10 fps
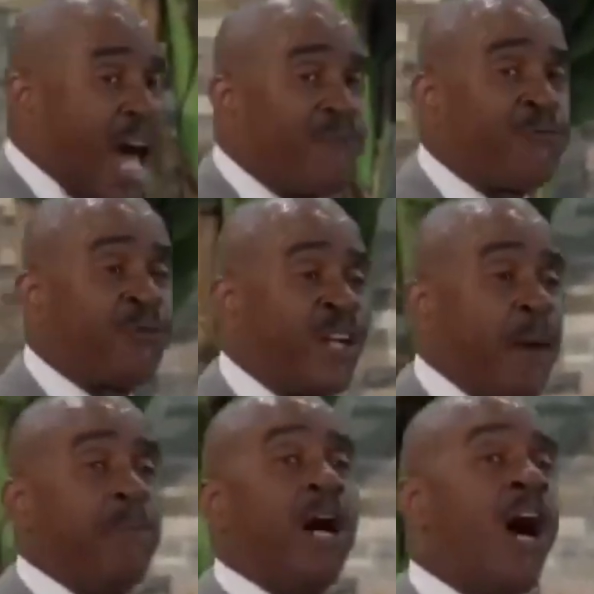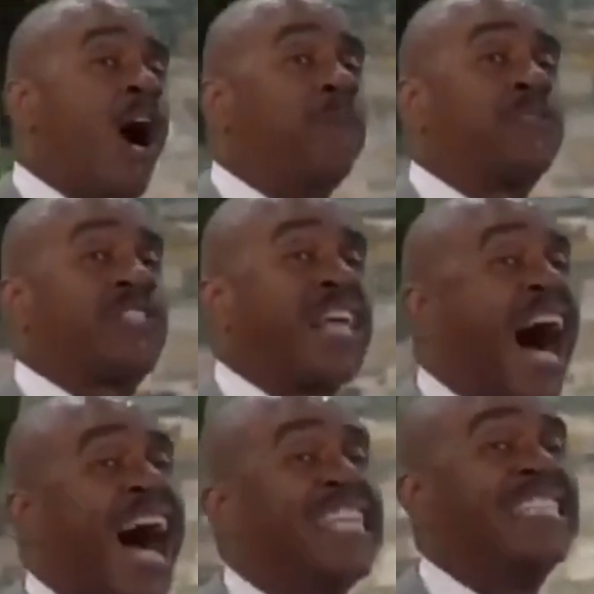have flipped
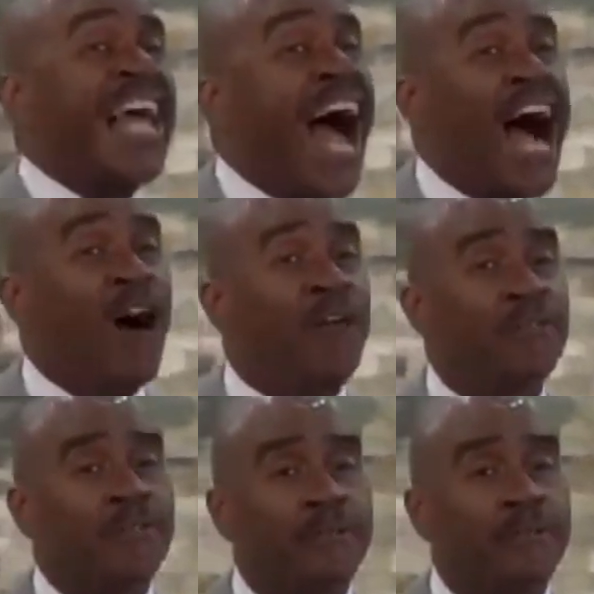upside down.